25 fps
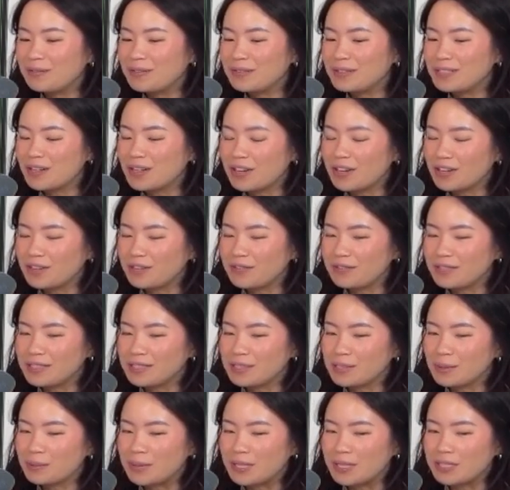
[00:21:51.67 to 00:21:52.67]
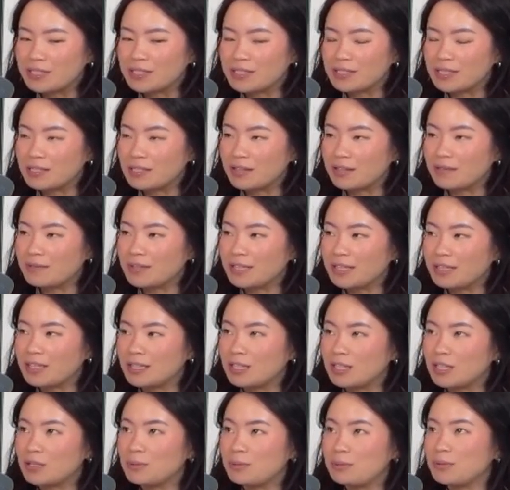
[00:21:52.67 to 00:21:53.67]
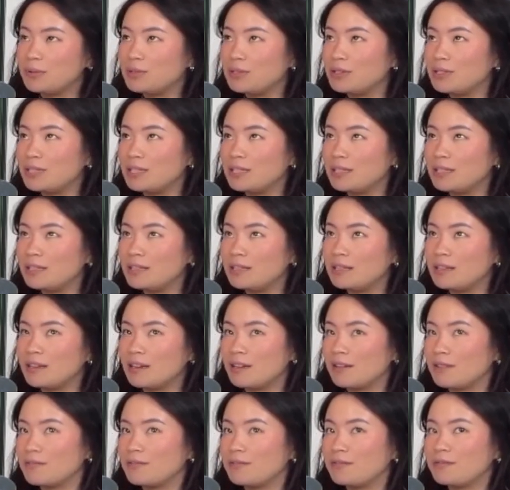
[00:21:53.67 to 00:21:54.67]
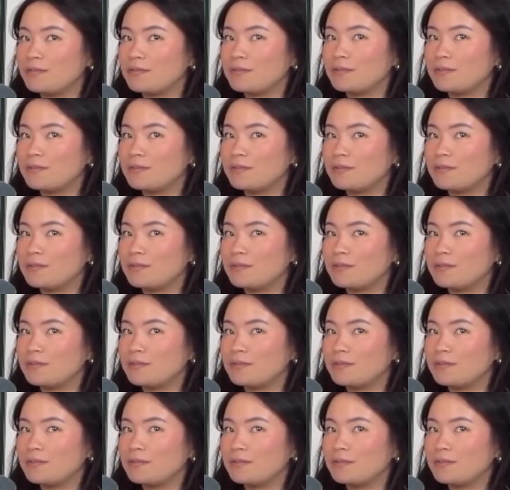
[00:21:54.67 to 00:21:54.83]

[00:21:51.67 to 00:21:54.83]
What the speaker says: photography so much and I love like the community of